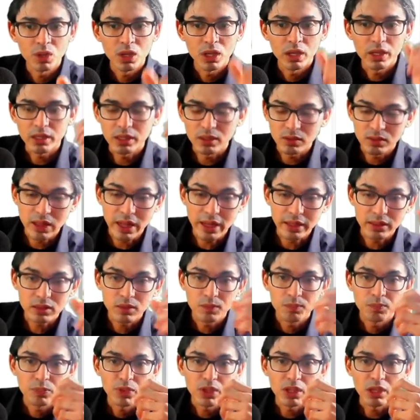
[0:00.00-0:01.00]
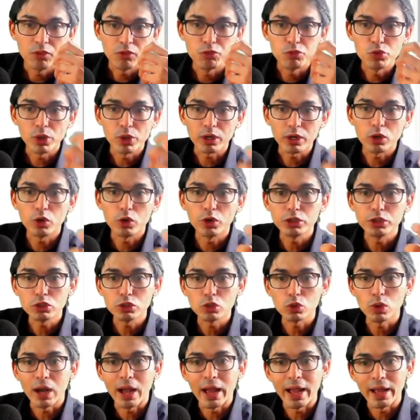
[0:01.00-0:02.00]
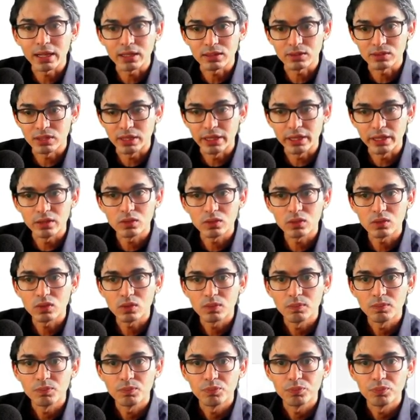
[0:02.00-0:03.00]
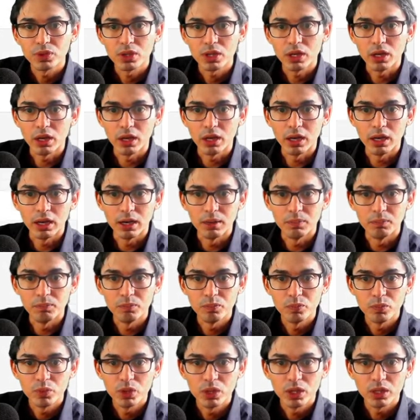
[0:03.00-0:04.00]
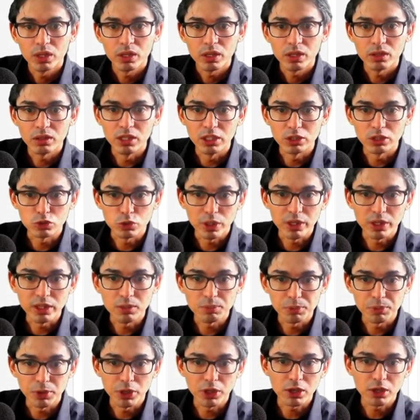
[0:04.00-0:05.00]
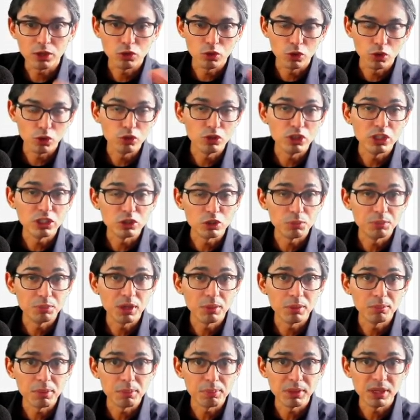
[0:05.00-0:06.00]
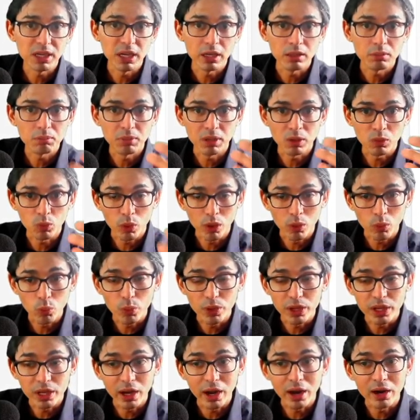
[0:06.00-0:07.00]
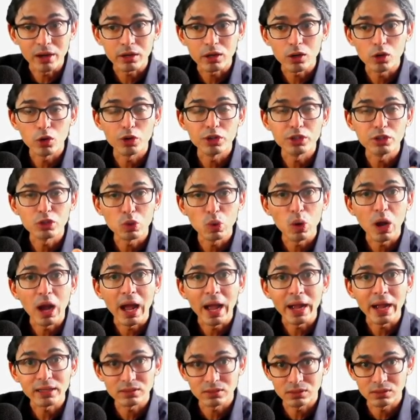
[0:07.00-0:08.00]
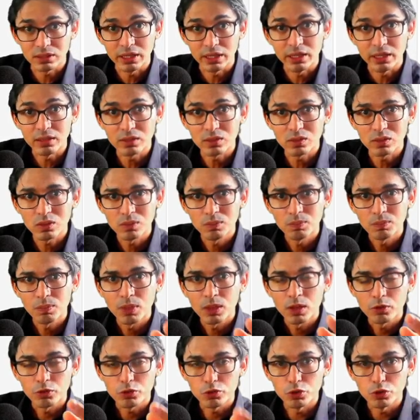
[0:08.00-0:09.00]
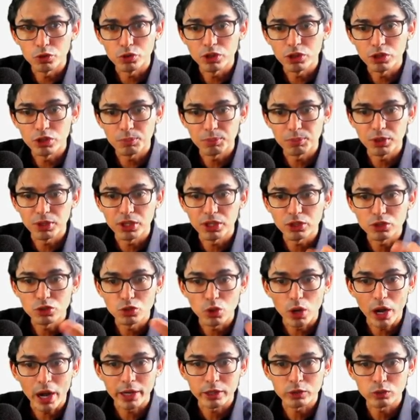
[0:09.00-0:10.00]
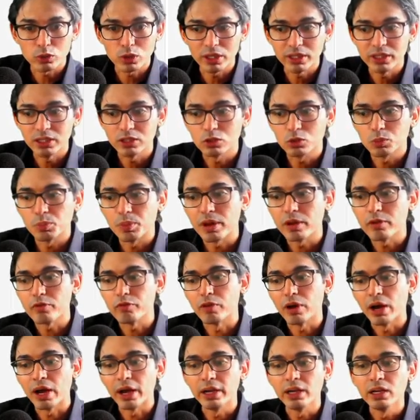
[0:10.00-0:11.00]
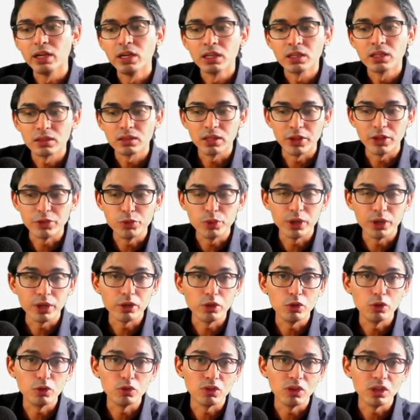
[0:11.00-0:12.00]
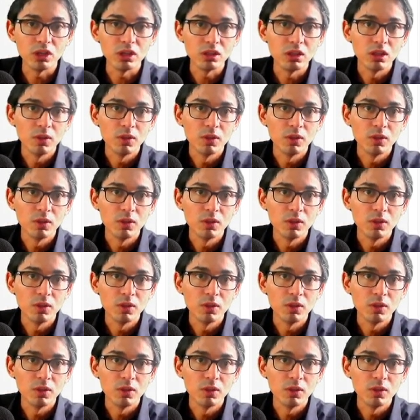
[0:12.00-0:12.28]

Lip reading: is that if you are going to access the training project, you don't need to be on VPN, but when we are going to access your Nero project, you actually need to verify that you are using